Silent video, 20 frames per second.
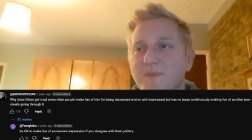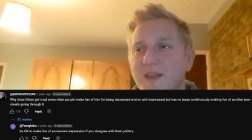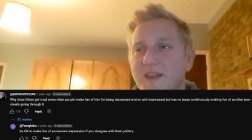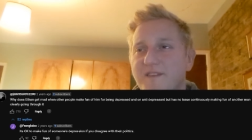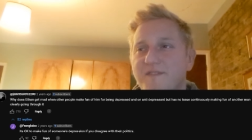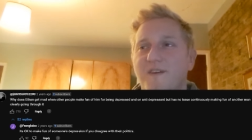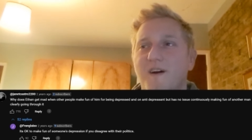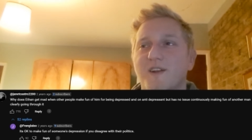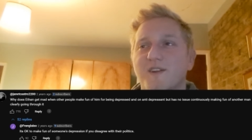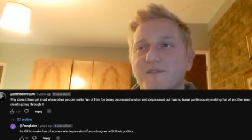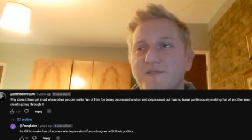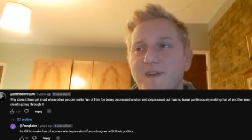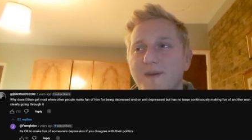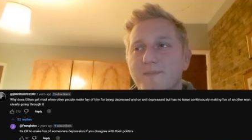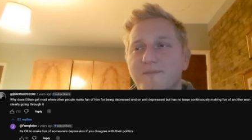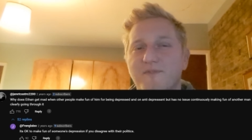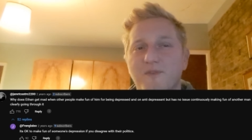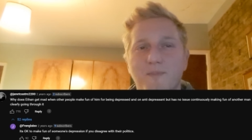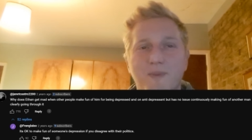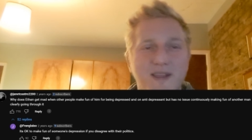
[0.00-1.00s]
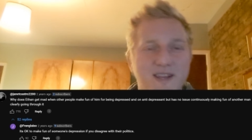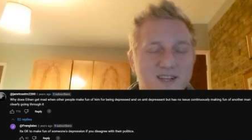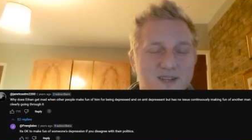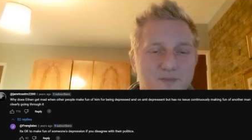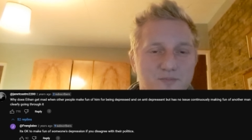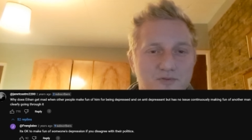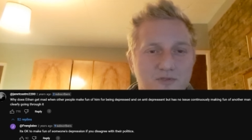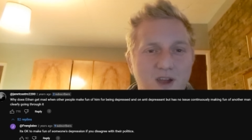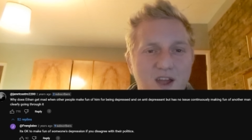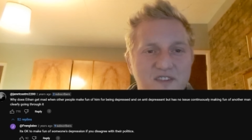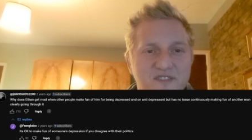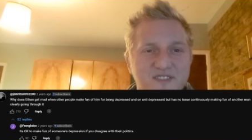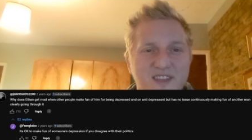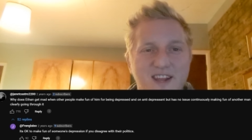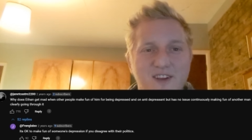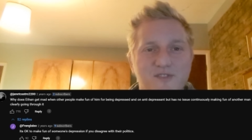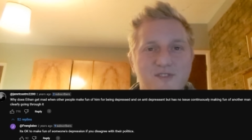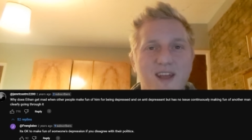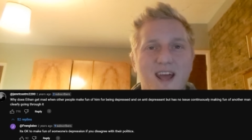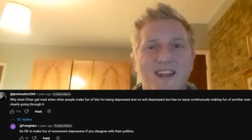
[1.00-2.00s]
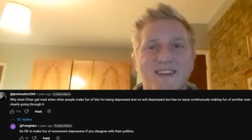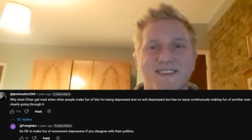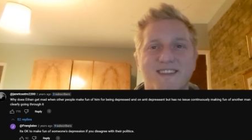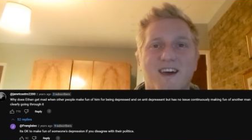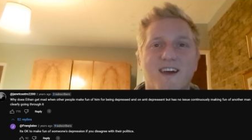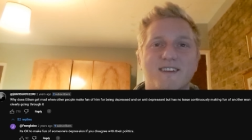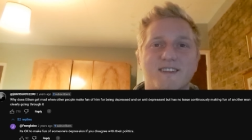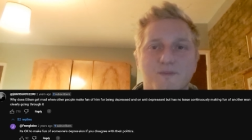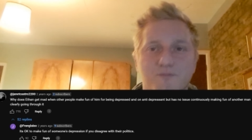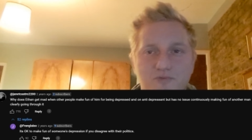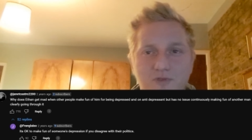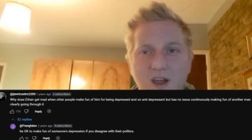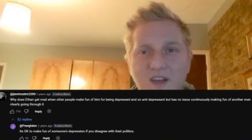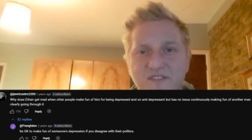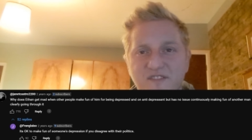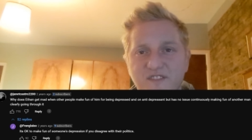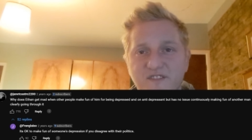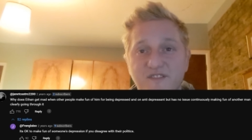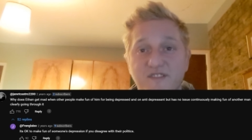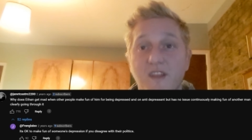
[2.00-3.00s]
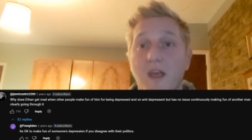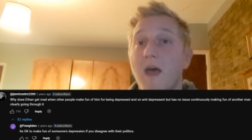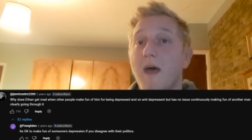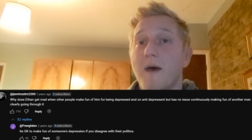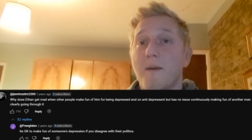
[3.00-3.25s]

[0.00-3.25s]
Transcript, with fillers: make fun of him for being depressed and on antidepressants,